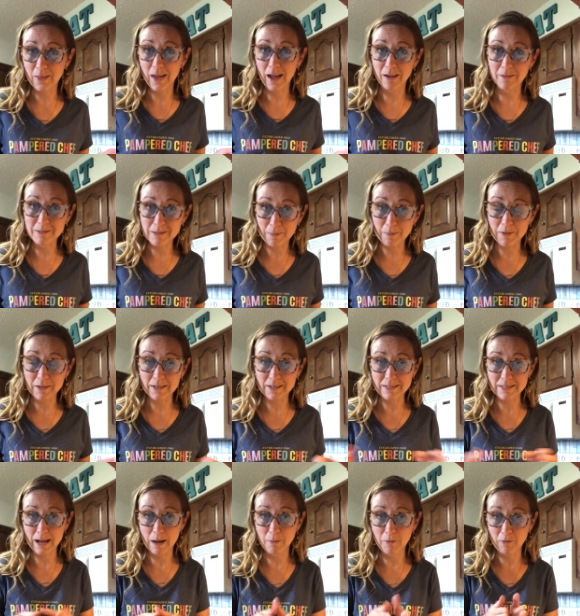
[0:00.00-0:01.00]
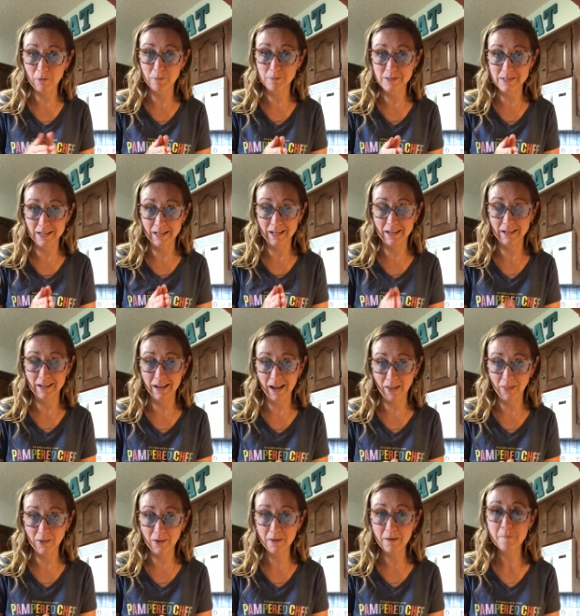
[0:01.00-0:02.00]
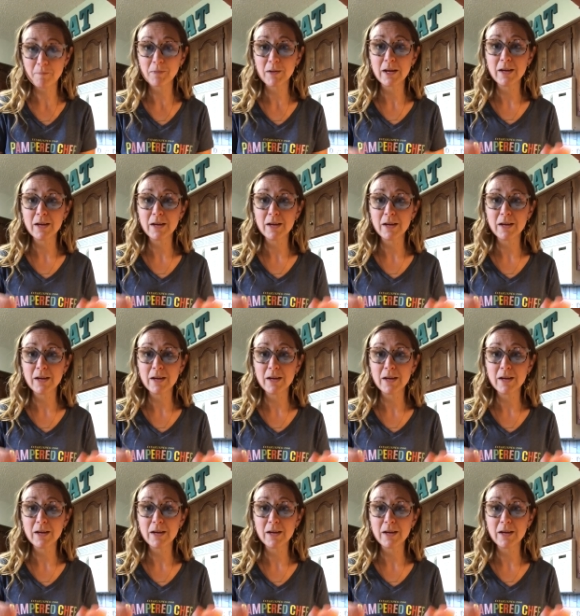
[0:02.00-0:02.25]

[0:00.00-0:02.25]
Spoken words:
they have something to stop it from sticking together.